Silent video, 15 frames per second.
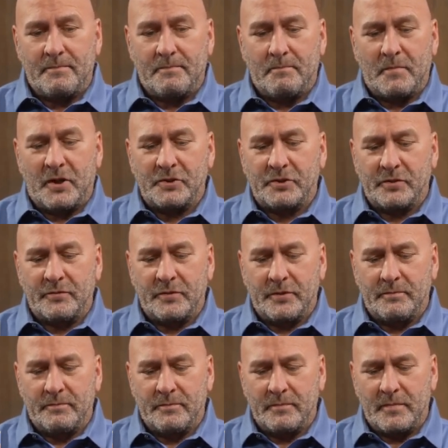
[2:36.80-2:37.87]
Much of
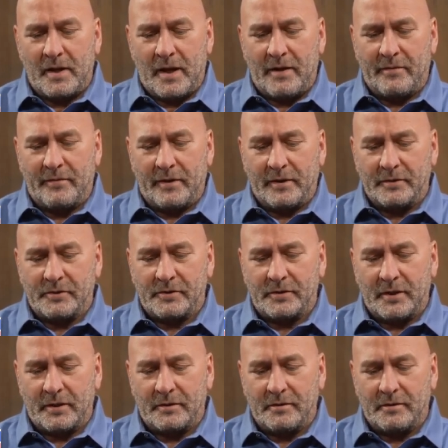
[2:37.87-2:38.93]
the evidence
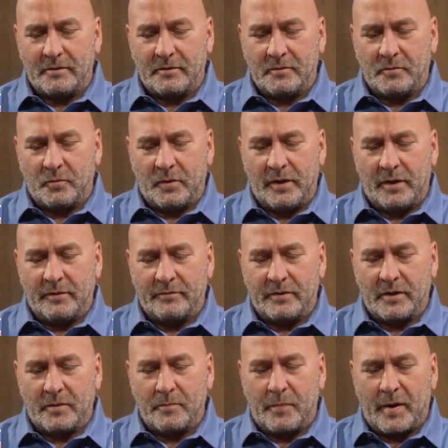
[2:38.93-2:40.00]
that we have
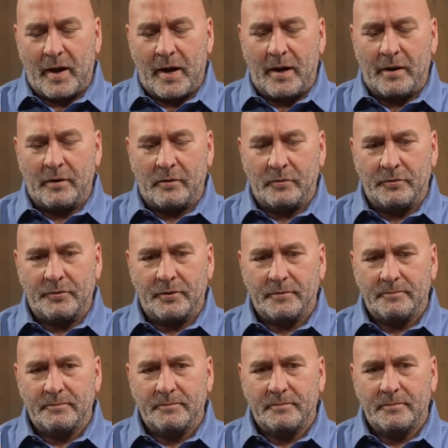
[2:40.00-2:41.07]
compiled
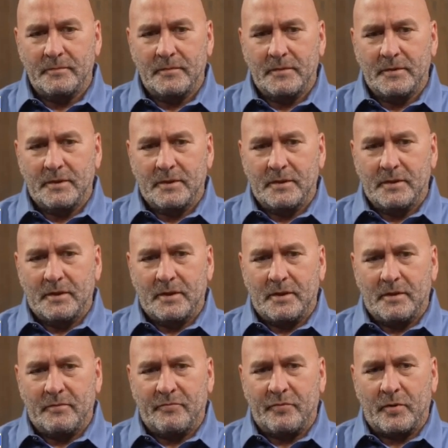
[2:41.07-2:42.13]

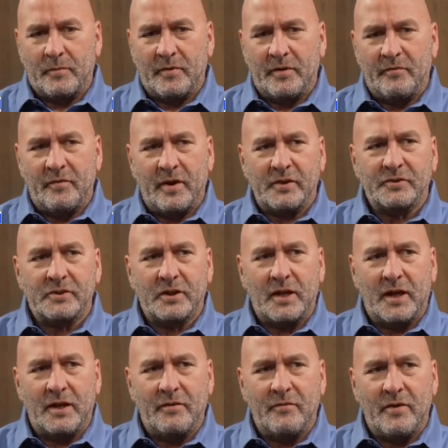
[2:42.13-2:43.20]
from
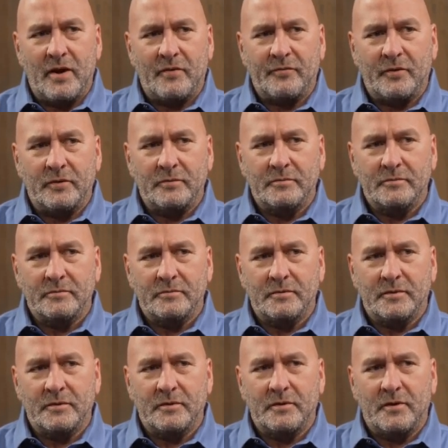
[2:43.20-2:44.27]
investigative effort
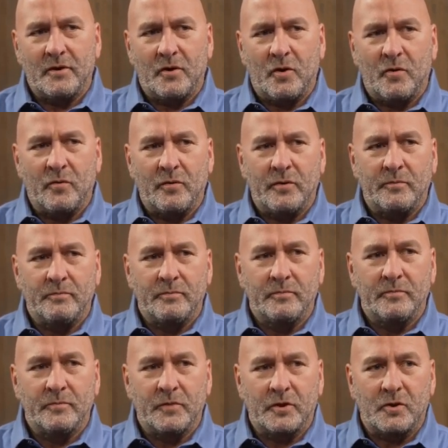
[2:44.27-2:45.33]
and over
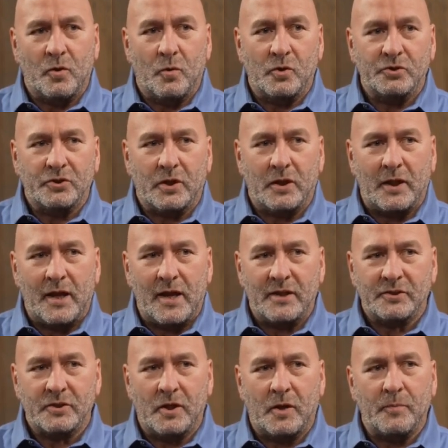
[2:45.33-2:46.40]
the course of the
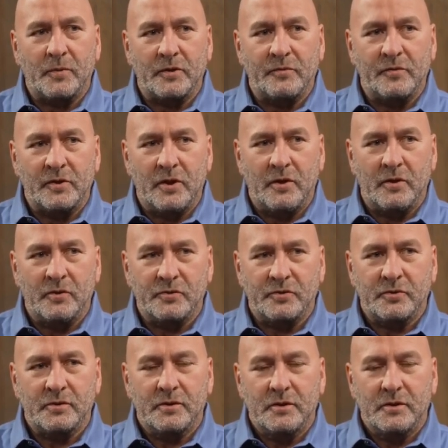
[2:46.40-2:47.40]
last couple of years,